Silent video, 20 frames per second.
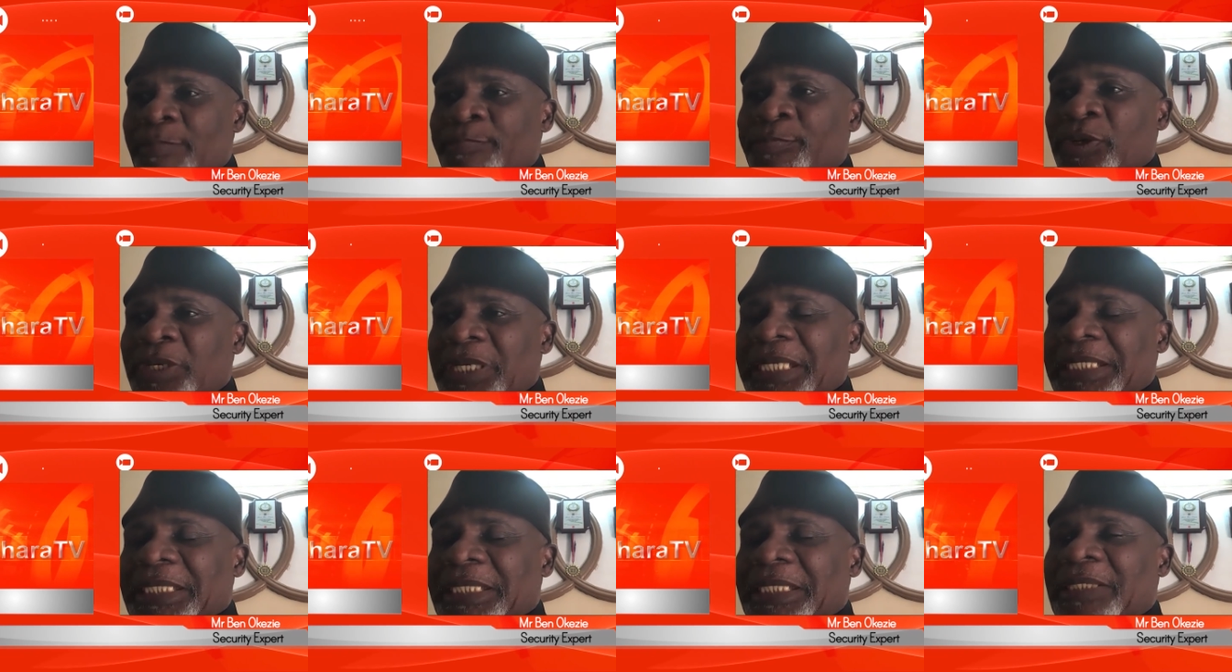
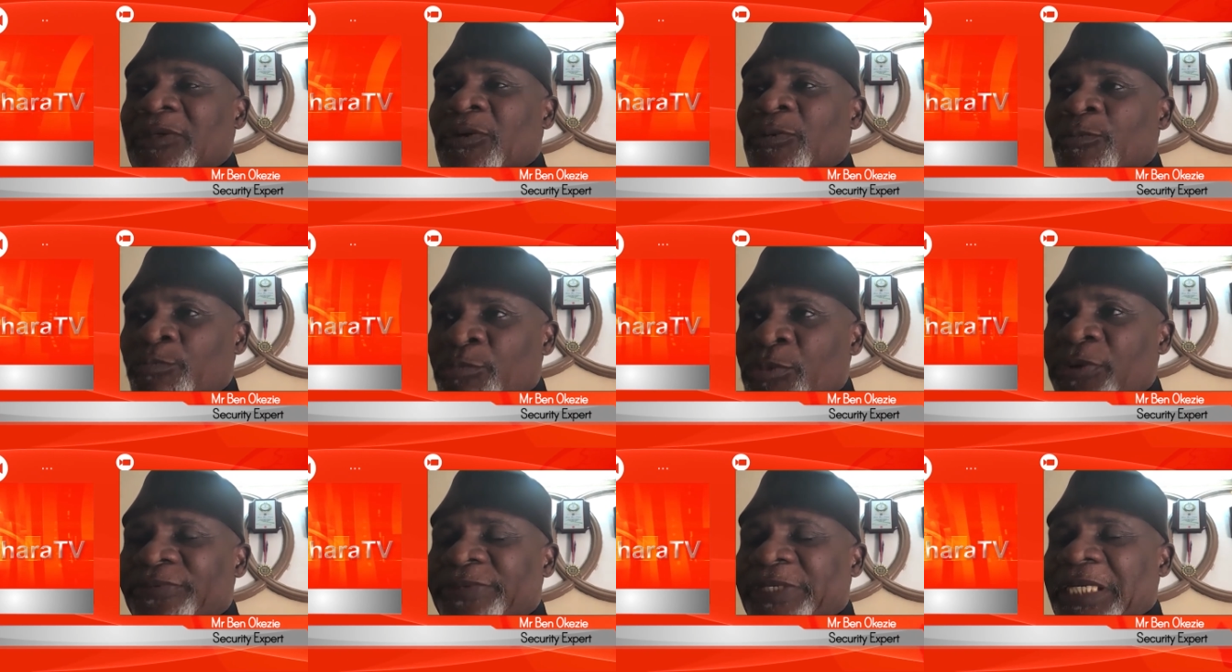police
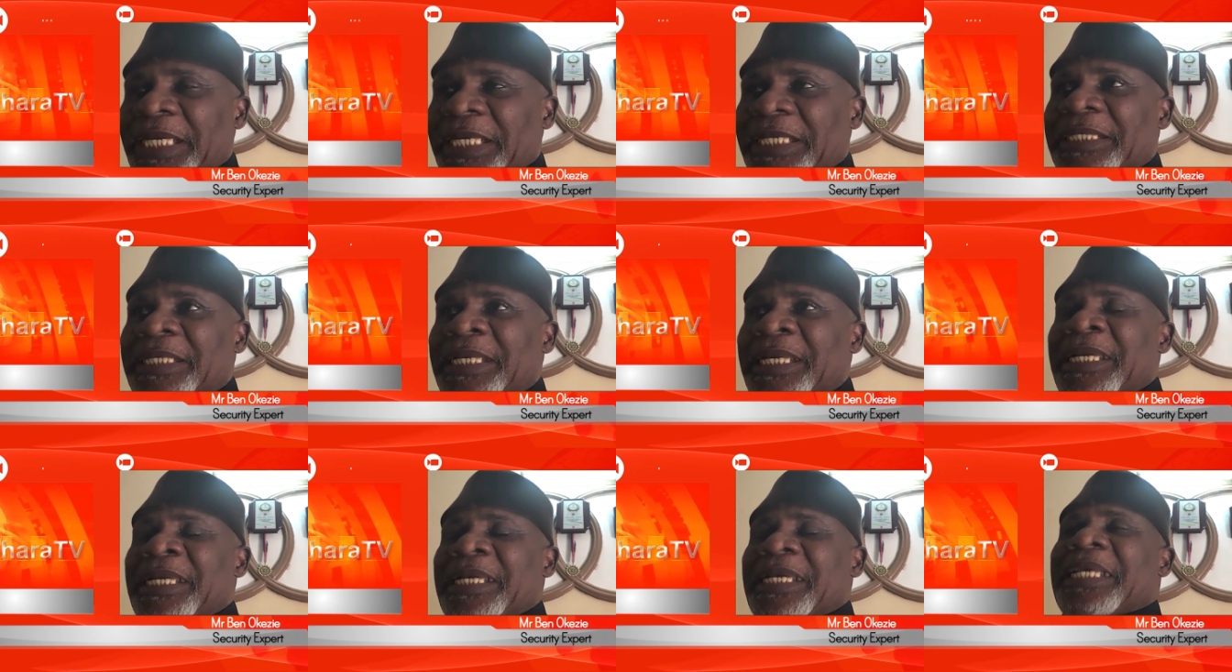moved in.
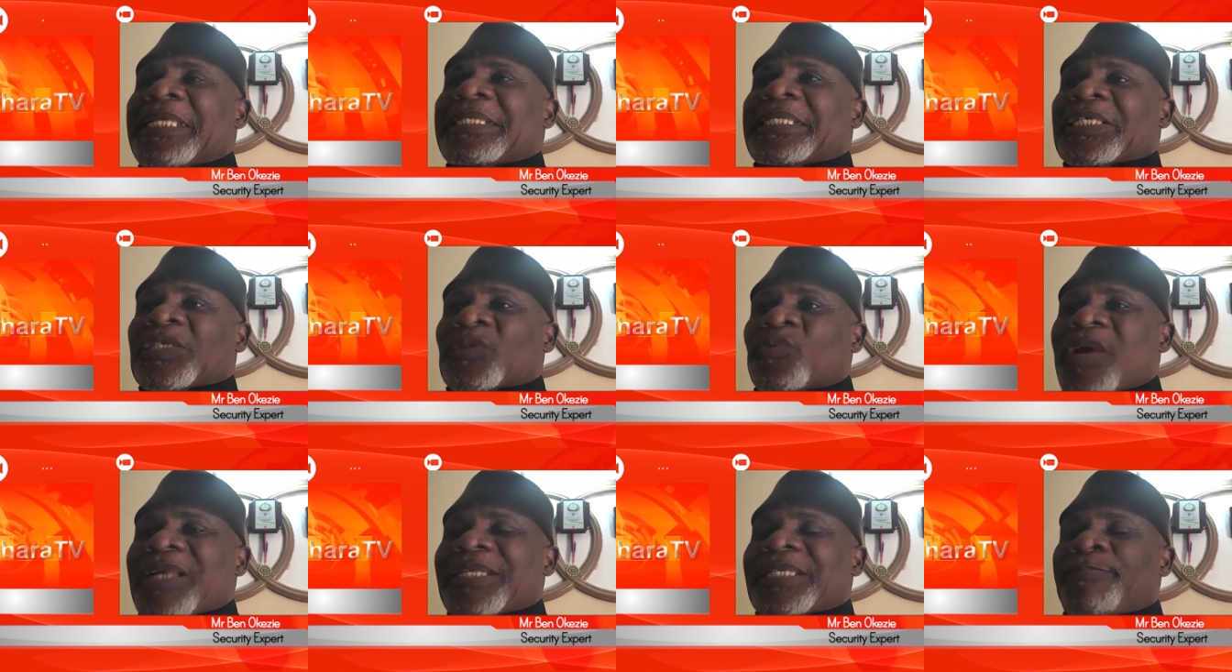It is
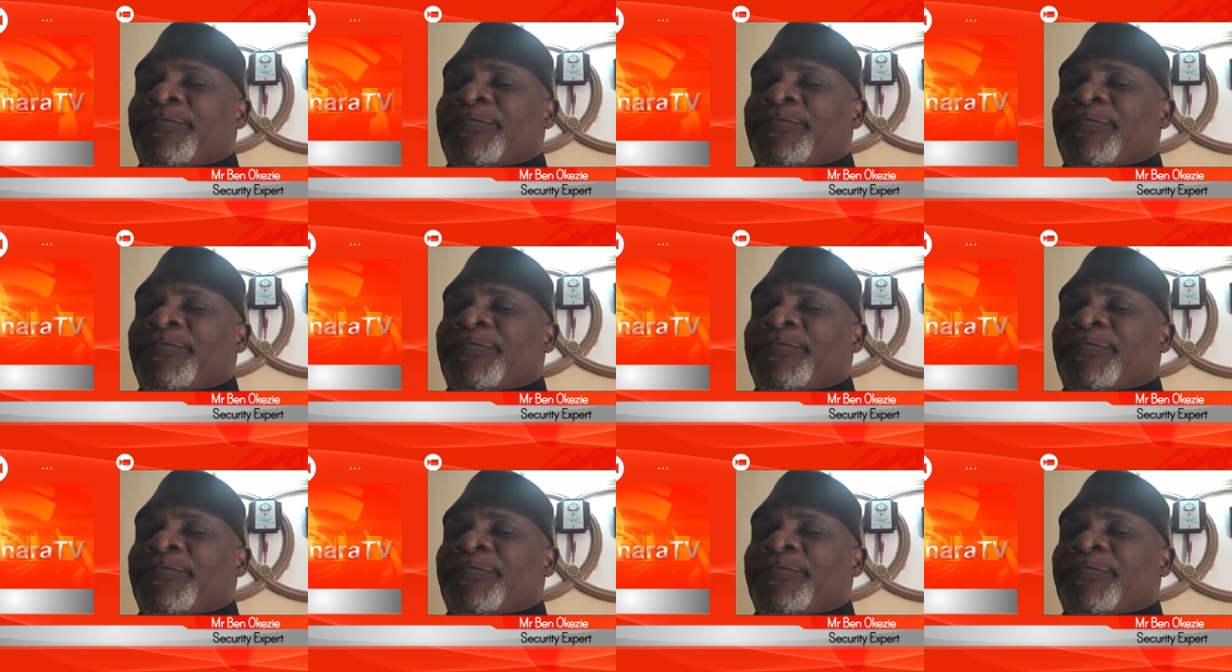when the